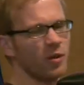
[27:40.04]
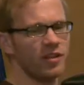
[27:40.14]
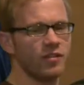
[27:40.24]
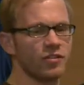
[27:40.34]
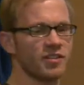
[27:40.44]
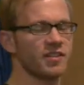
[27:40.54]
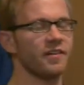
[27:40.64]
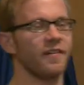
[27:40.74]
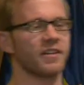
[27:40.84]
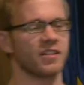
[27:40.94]
integers here.
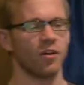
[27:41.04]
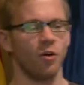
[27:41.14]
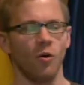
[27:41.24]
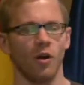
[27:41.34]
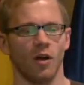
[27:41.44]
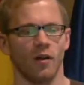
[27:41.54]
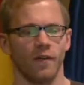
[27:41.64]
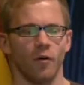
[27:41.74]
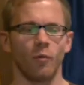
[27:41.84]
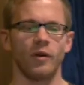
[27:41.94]
There's no
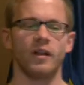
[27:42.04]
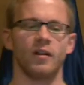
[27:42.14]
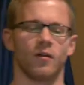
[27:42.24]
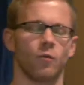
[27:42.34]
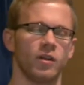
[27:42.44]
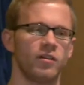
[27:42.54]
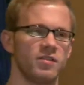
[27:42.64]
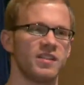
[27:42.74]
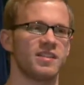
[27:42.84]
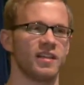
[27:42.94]
real, what do
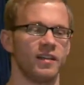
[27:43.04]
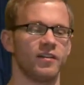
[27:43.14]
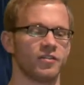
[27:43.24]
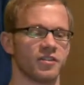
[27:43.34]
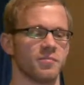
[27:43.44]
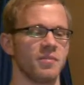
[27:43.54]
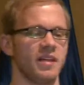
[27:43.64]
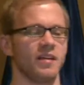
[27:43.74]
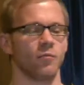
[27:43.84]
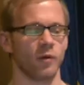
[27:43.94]
these integers
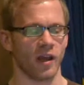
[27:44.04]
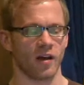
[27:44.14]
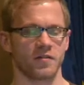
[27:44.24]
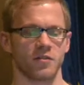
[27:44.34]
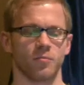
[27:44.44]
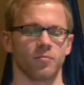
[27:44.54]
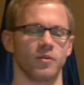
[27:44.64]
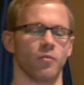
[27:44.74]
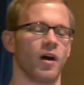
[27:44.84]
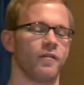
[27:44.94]
mean? We have to
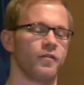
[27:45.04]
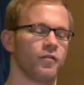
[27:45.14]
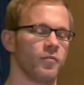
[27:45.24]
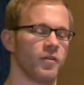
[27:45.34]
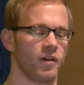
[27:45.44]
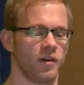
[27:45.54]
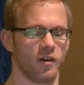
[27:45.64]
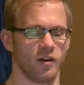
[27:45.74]
derive it from the